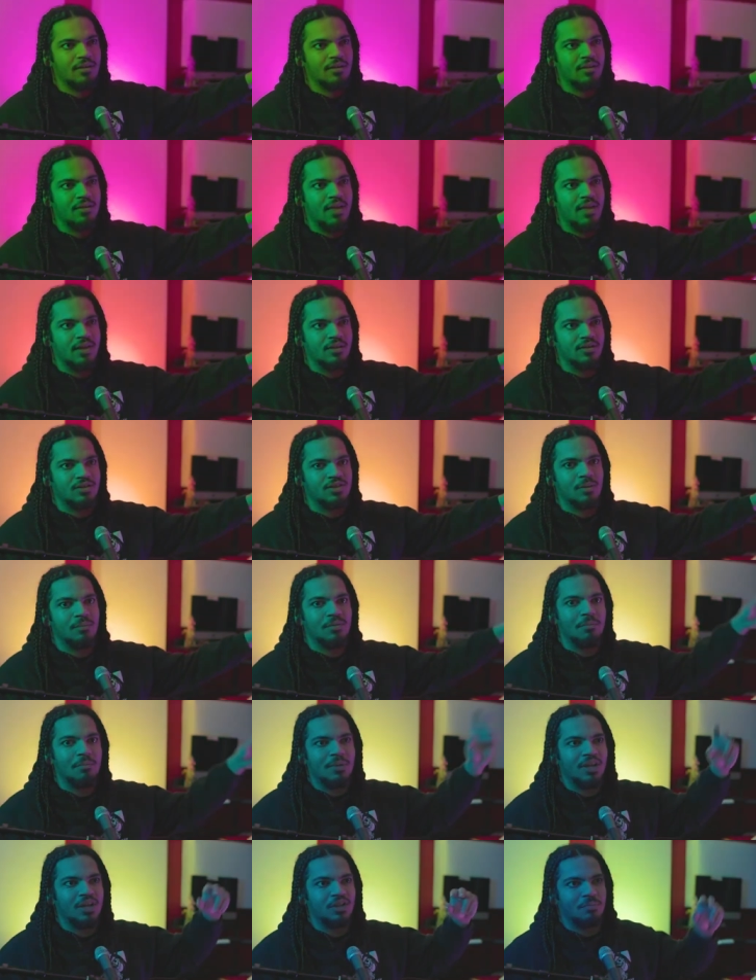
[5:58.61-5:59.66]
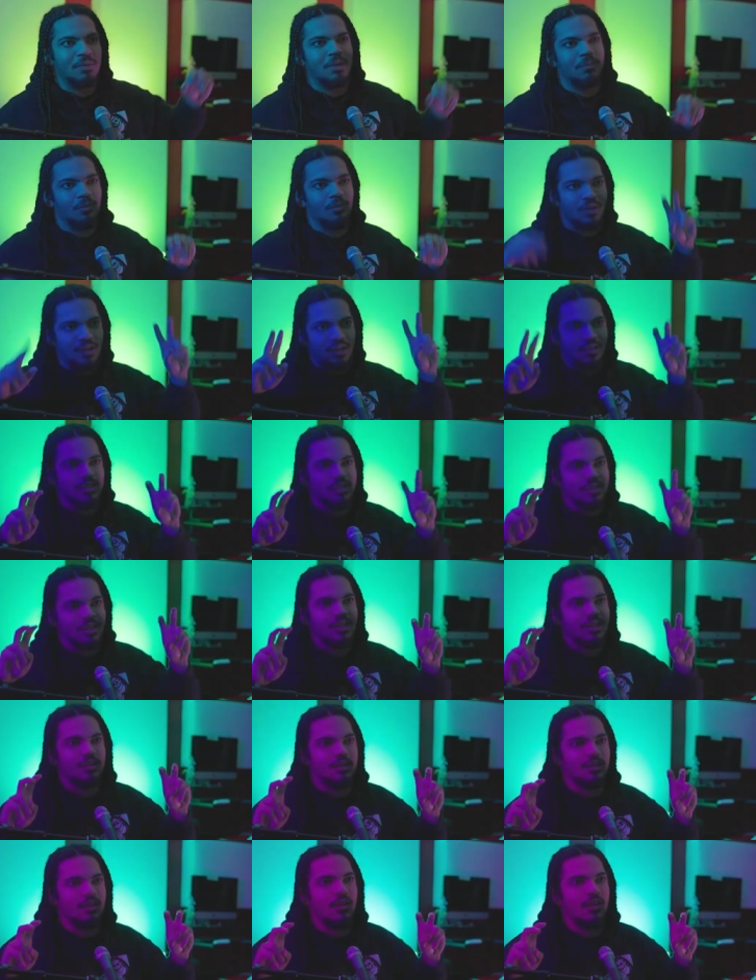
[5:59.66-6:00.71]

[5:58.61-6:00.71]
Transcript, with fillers: than some of the biggest people in the scene.